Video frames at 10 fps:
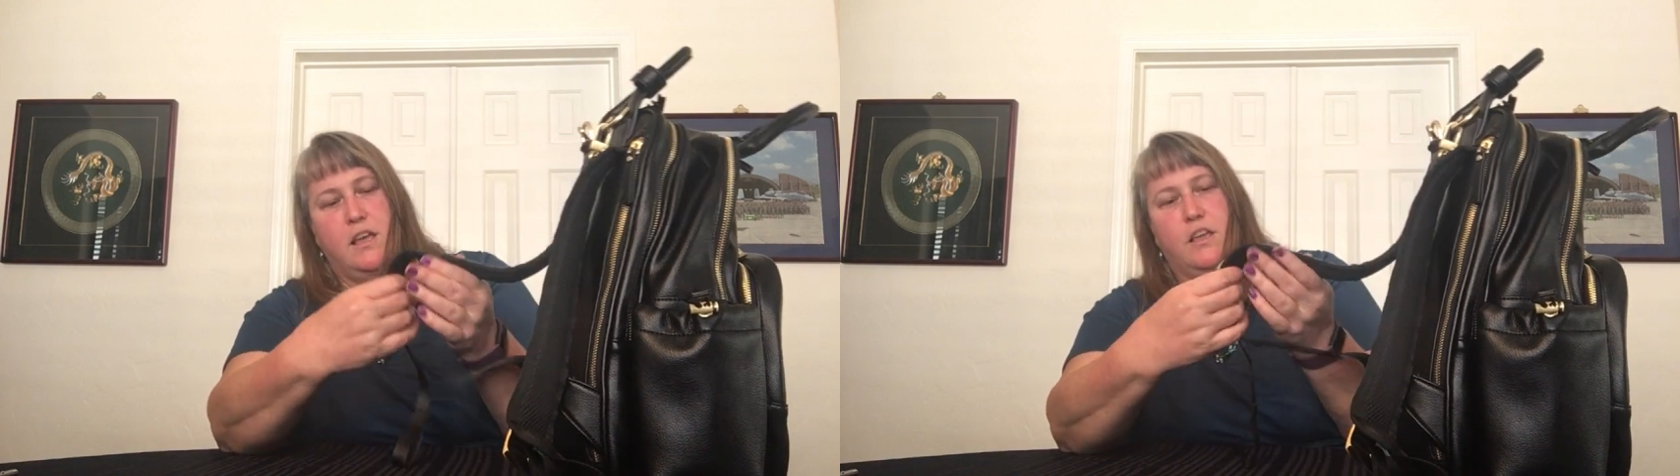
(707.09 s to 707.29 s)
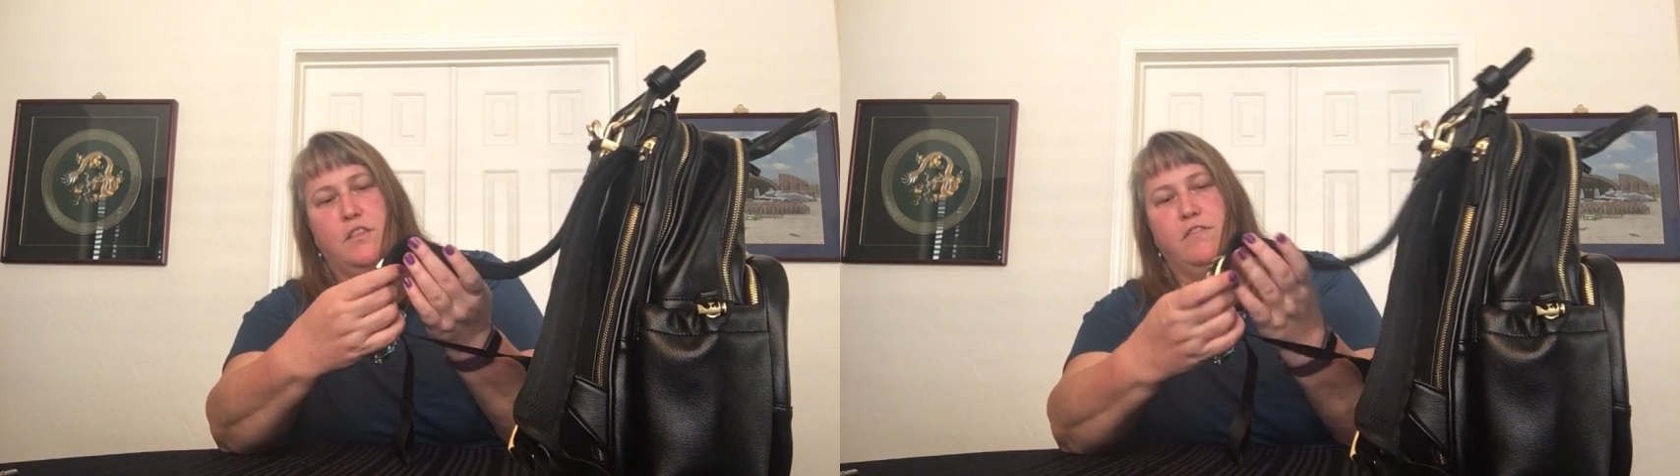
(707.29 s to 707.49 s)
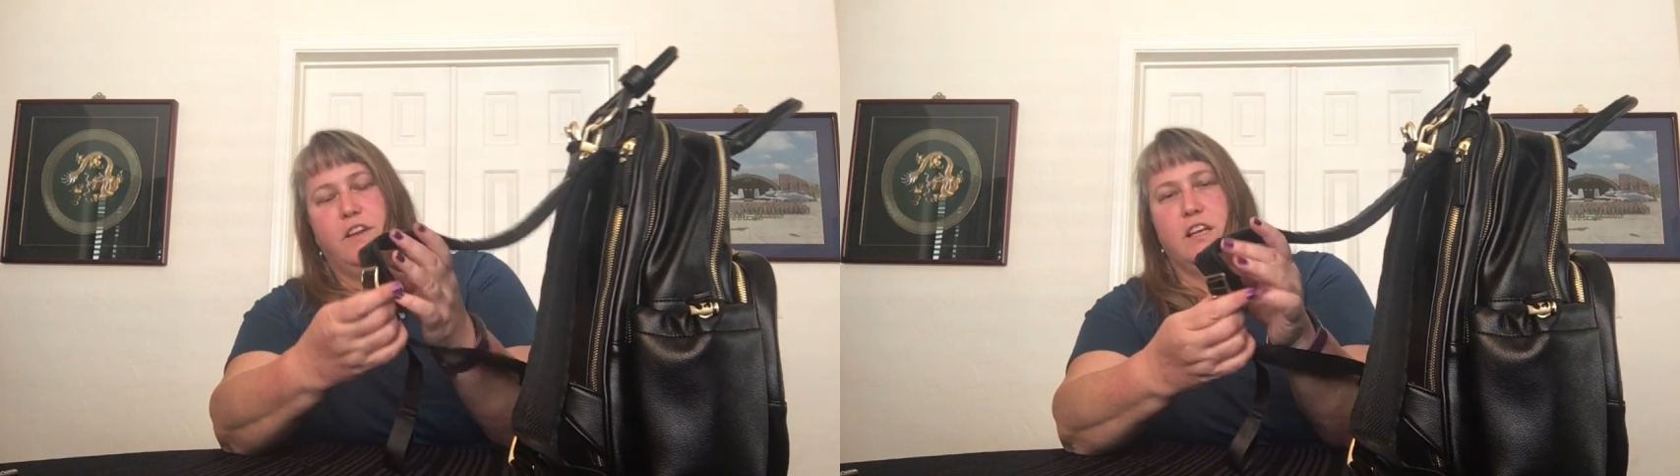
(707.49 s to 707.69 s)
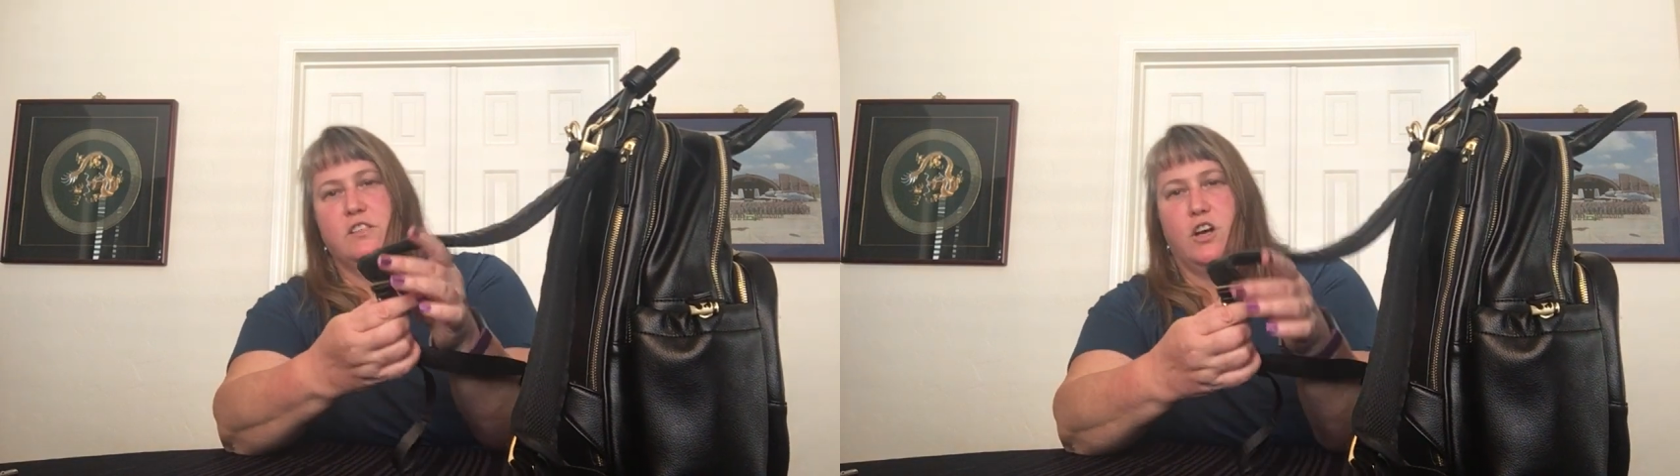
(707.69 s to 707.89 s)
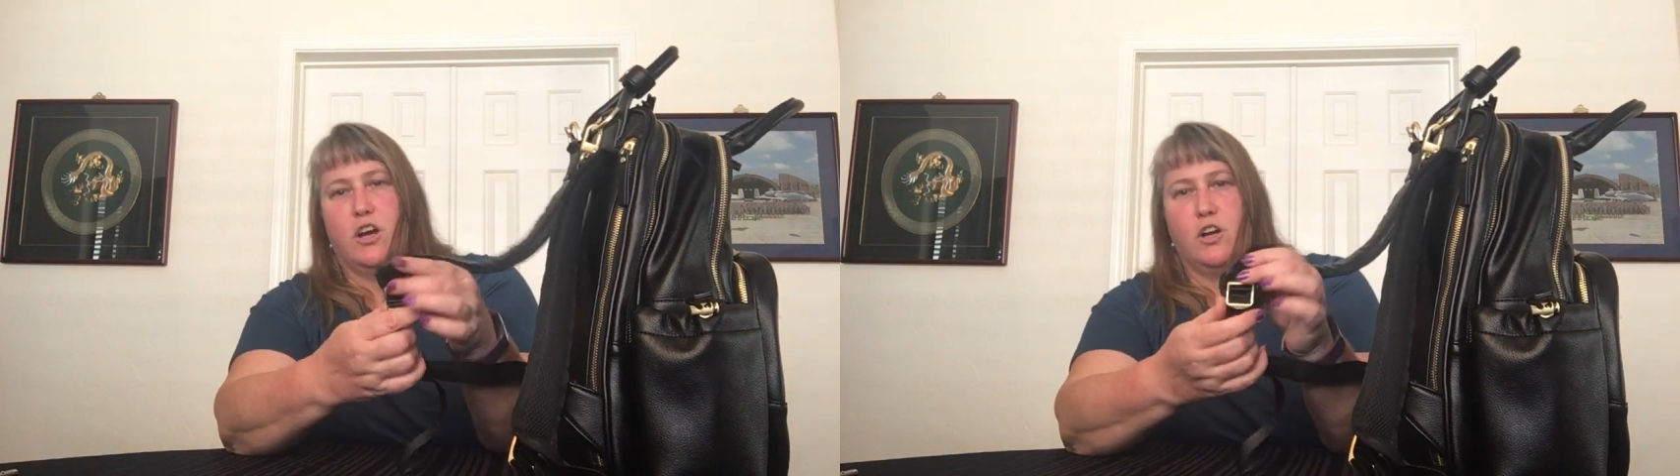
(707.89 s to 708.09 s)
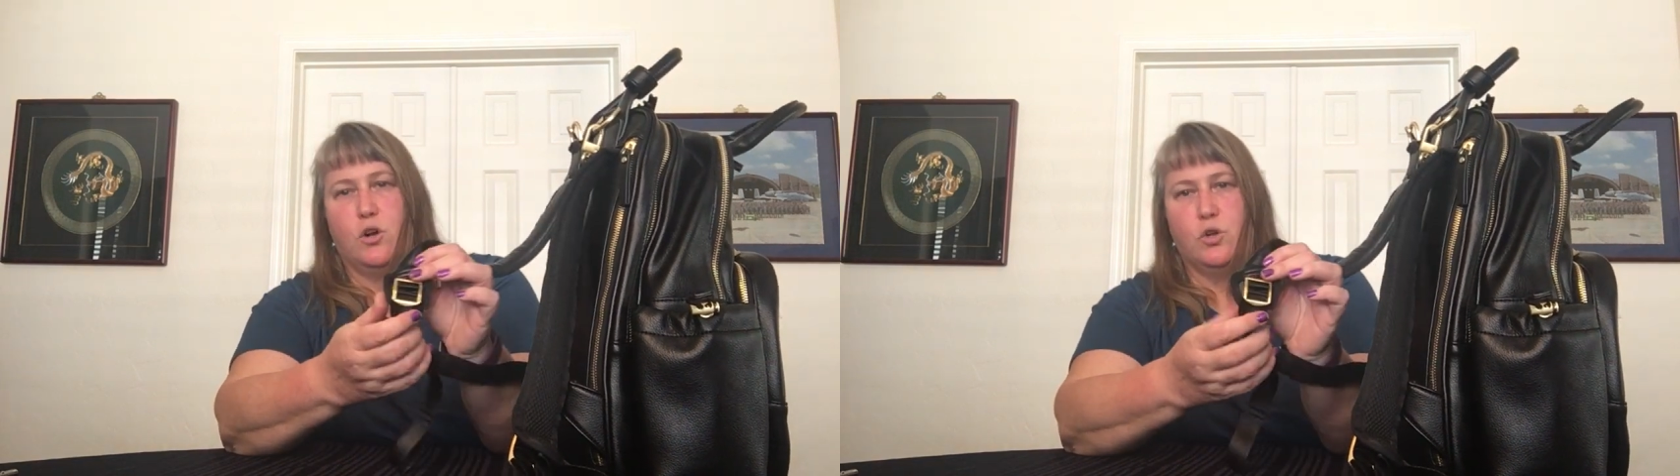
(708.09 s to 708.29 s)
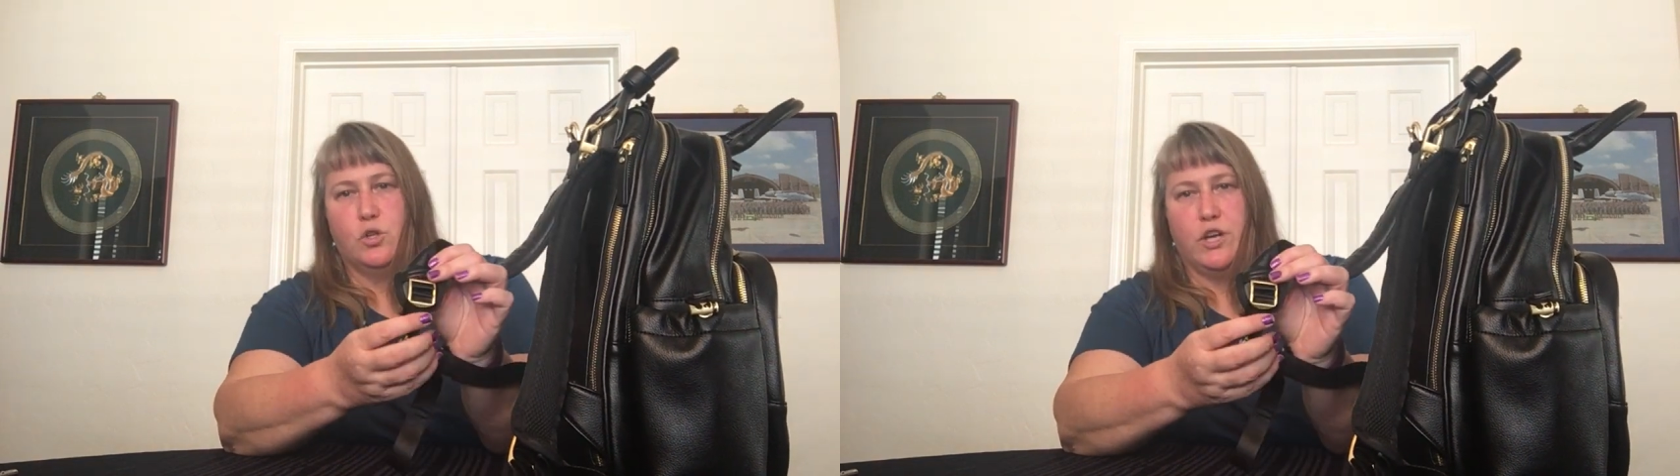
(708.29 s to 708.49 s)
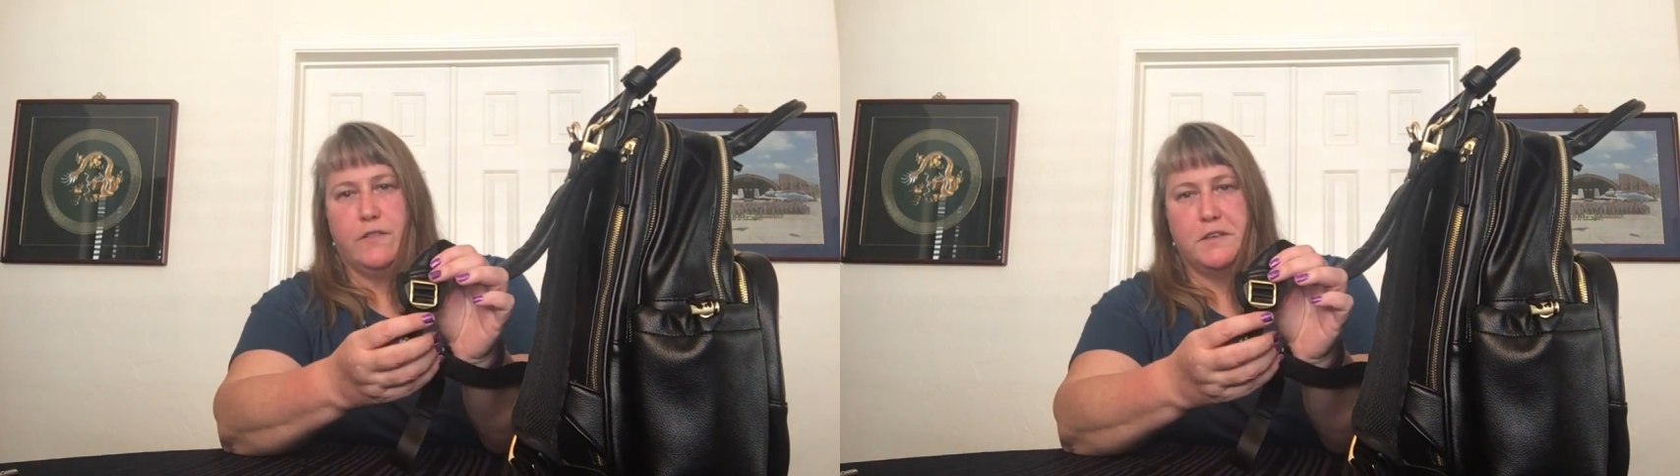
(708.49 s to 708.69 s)
The fittings are gold
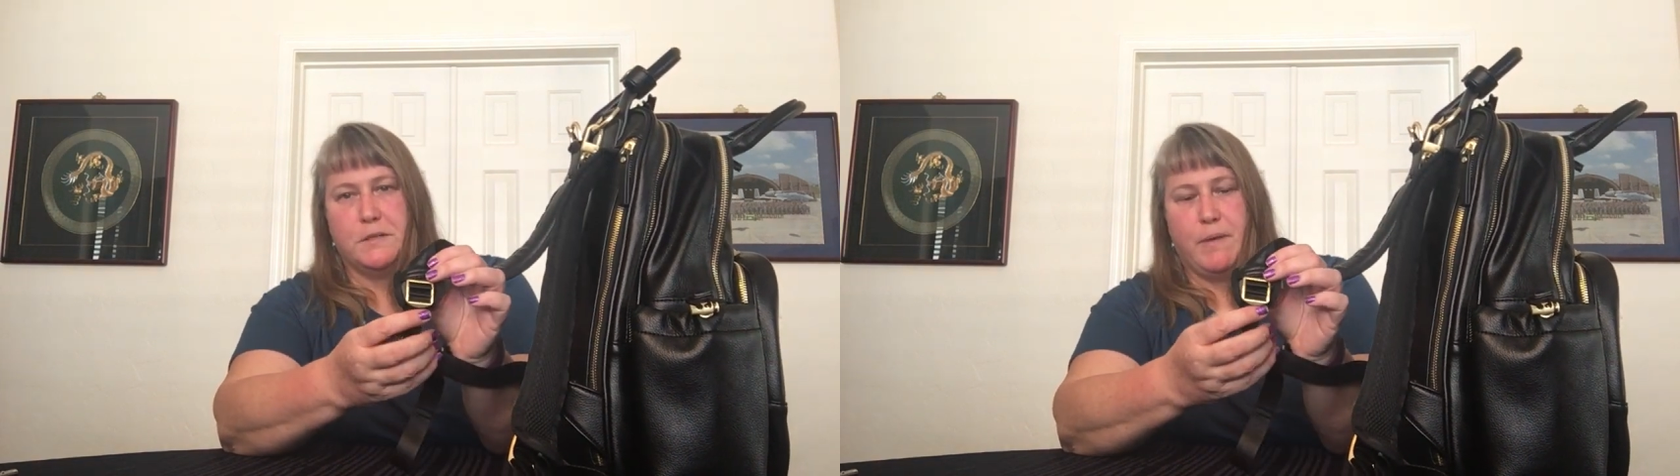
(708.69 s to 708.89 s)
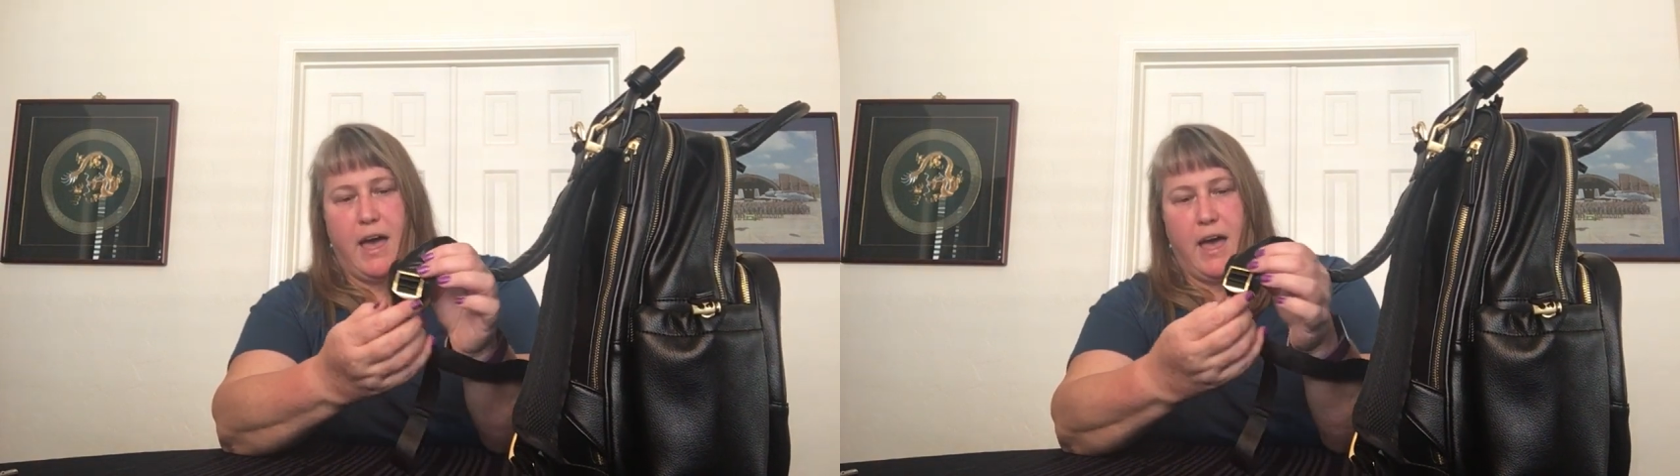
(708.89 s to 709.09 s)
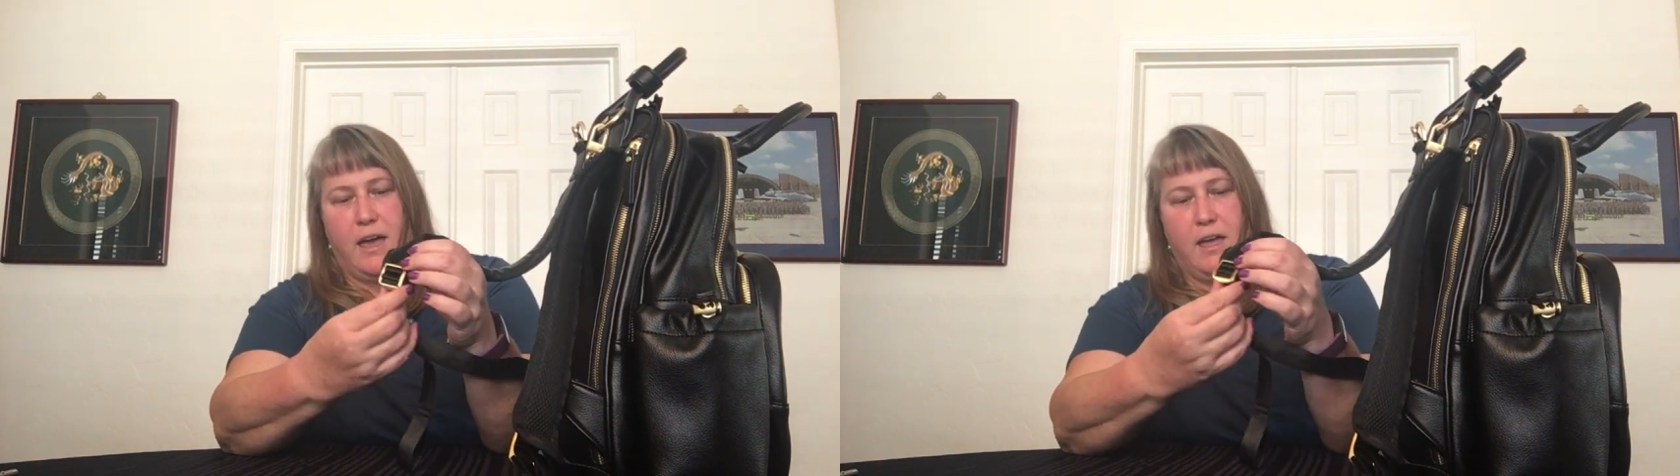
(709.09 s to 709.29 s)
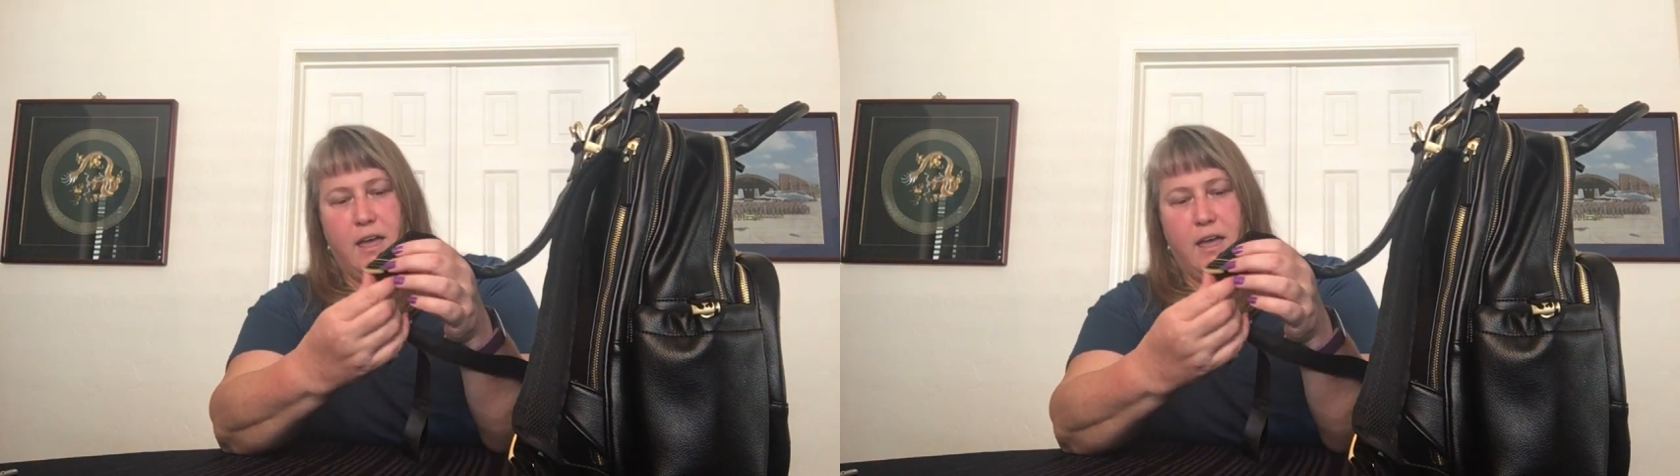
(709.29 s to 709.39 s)
on this bag